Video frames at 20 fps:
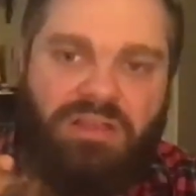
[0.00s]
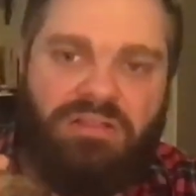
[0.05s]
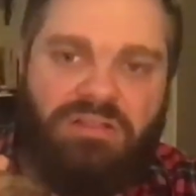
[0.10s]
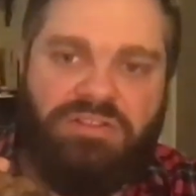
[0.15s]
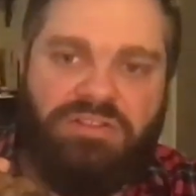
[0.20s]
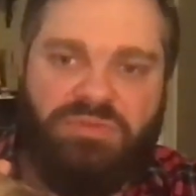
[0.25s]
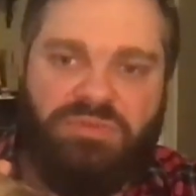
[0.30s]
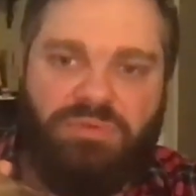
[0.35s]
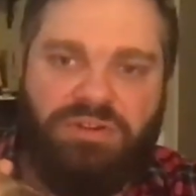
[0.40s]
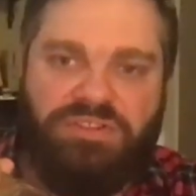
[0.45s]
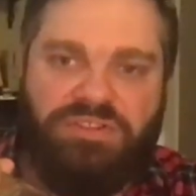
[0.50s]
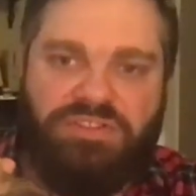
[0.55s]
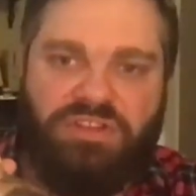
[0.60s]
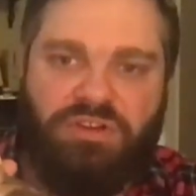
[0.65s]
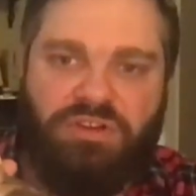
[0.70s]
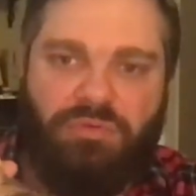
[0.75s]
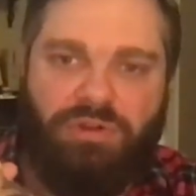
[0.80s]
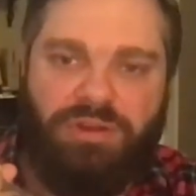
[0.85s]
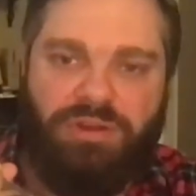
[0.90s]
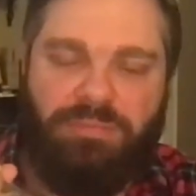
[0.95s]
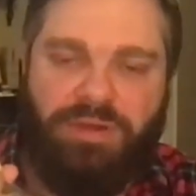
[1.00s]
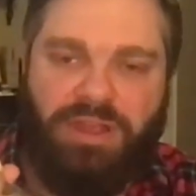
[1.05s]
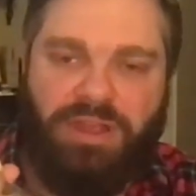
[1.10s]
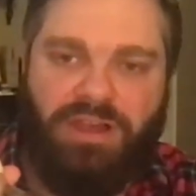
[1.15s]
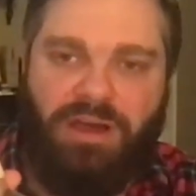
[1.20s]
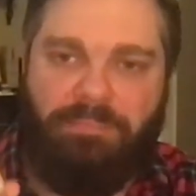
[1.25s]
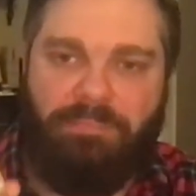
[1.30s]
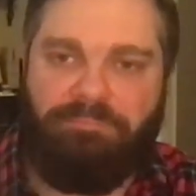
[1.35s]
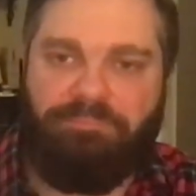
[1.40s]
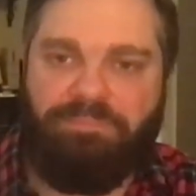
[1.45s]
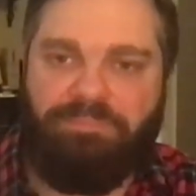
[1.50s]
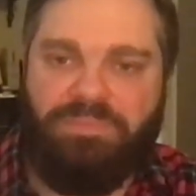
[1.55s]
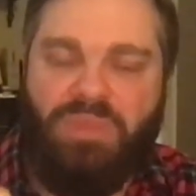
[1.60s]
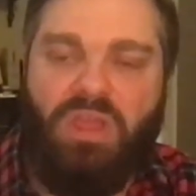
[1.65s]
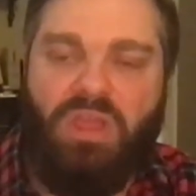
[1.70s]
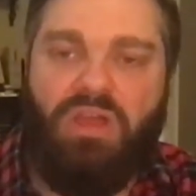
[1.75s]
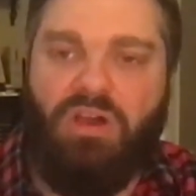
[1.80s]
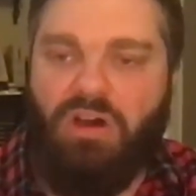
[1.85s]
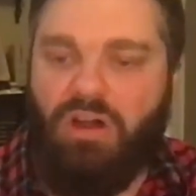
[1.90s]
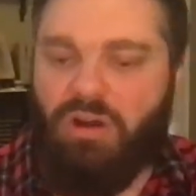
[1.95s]
This one is a good one to pick up.
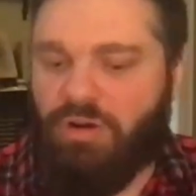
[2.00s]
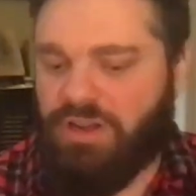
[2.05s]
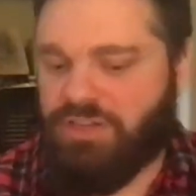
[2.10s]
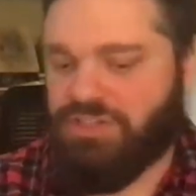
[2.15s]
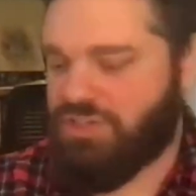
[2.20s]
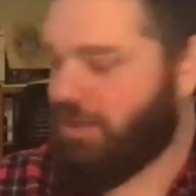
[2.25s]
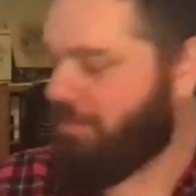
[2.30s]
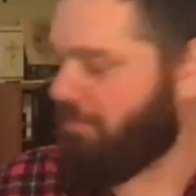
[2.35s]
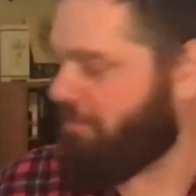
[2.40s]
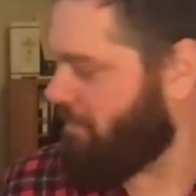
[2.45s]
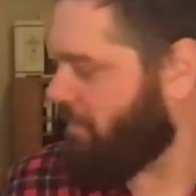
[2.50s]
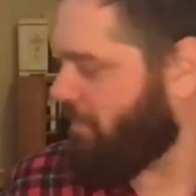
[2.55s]
All right, y'all.